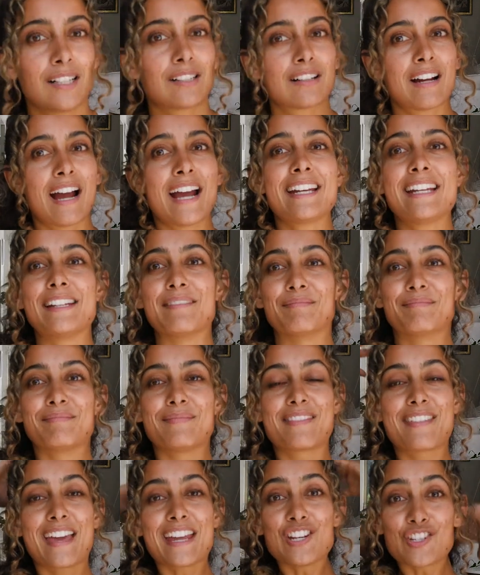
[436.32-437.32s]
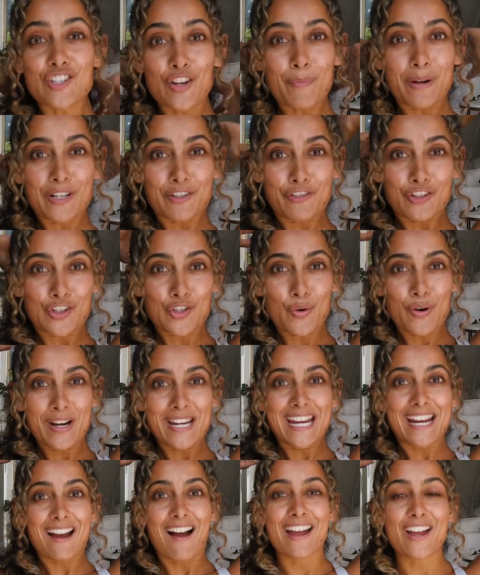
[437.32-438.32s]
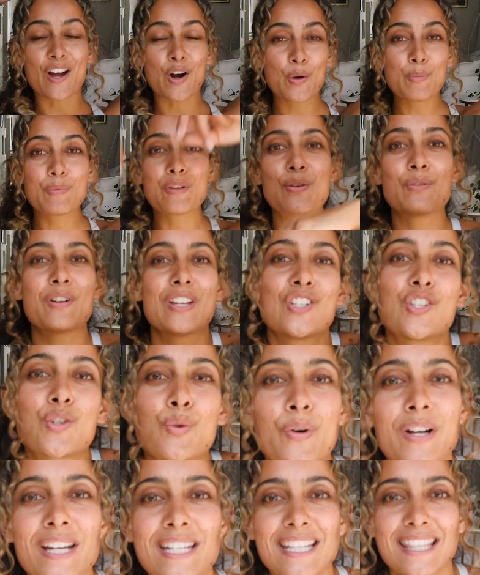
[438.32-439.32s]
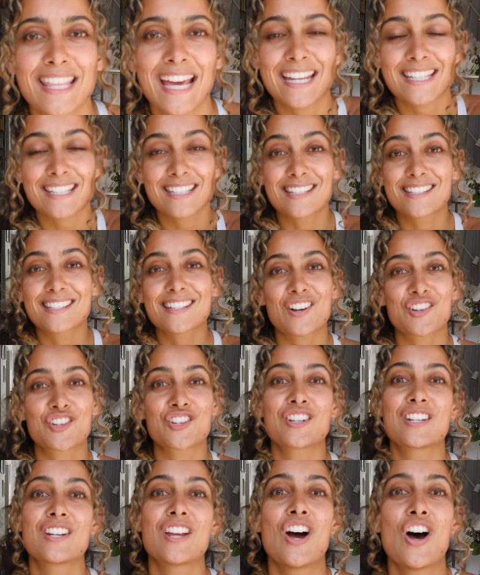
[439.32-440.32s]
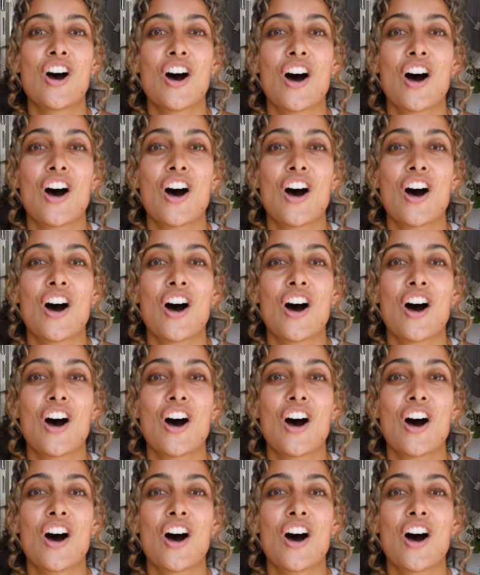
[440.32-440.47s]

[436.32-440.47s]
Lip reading: Alrighty. Thank you so much for joining. I hope you enjoyed that discussion